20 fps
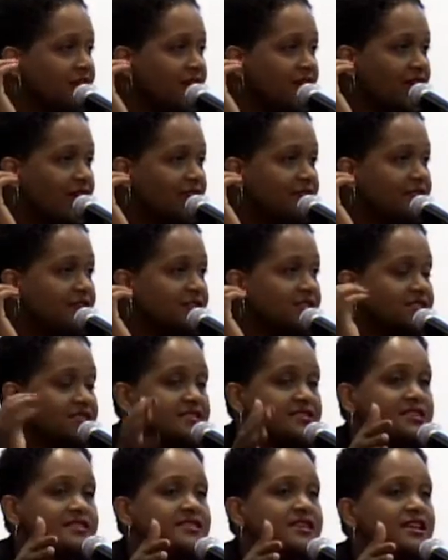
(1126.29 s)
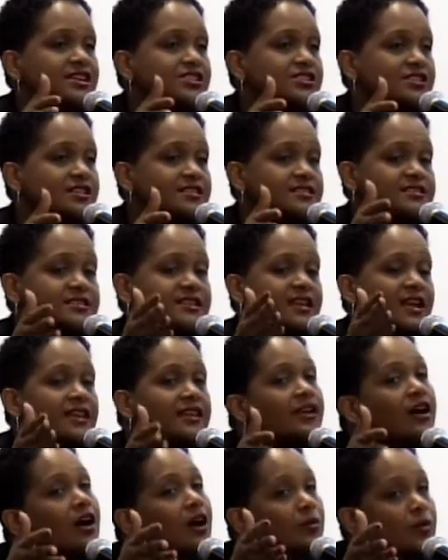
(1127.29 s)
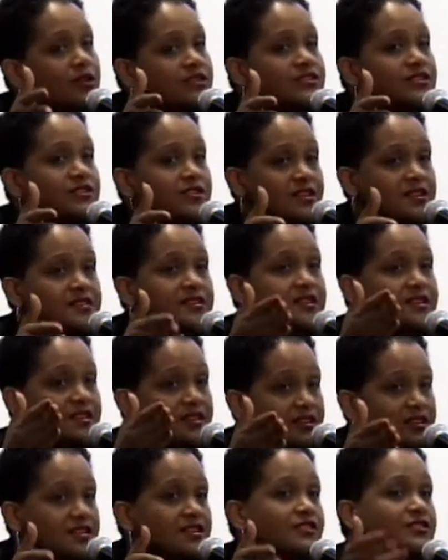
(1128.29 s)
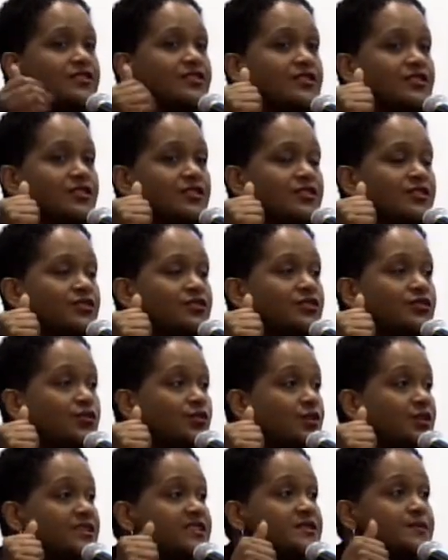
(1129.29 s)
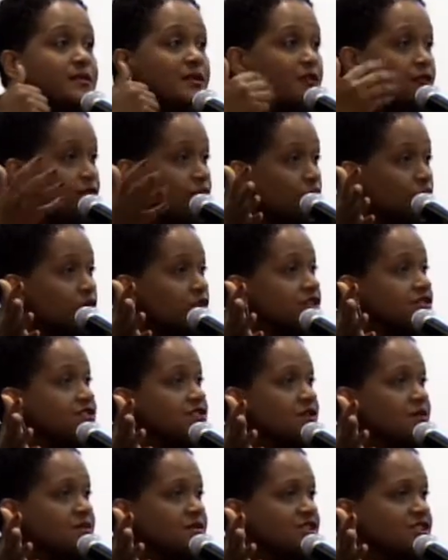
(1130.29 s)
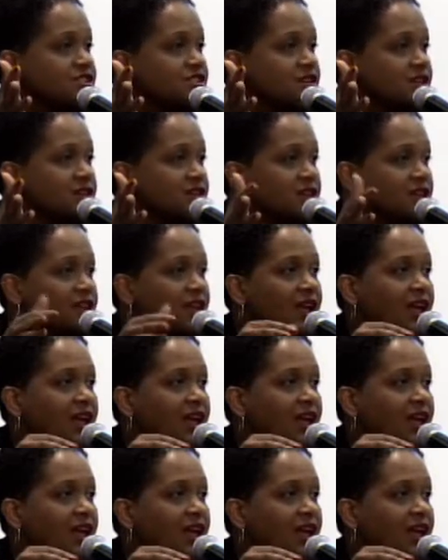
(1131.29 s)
and their dissertations get the opportunity to do this before submission.